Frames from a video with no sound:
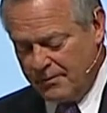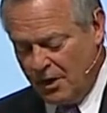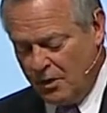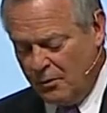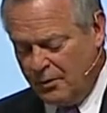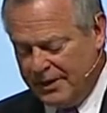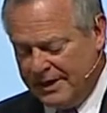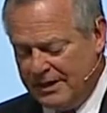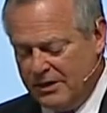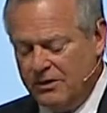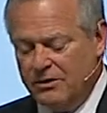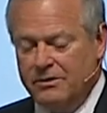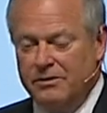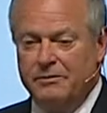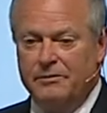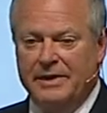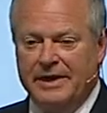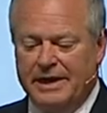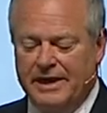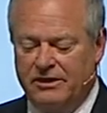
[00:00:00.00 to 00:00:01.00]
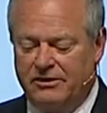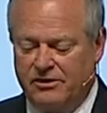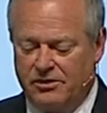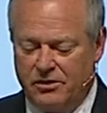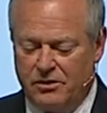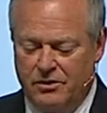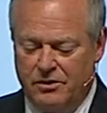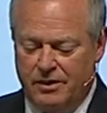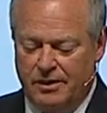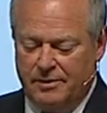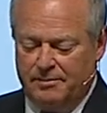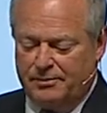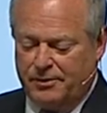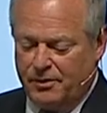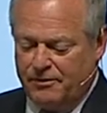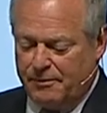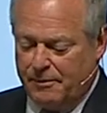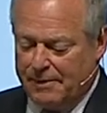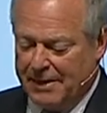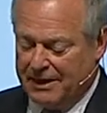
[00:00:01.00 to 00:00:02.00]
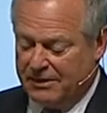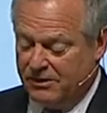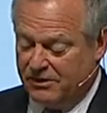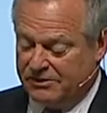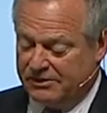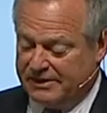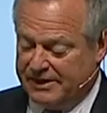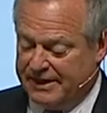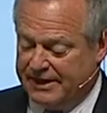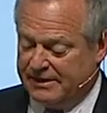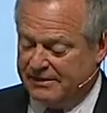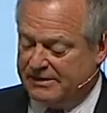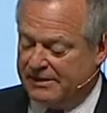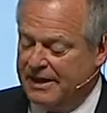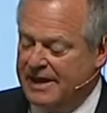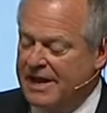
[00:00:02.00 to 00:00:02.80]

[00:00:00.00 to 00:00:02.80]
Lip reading: And we need to improve upon those things.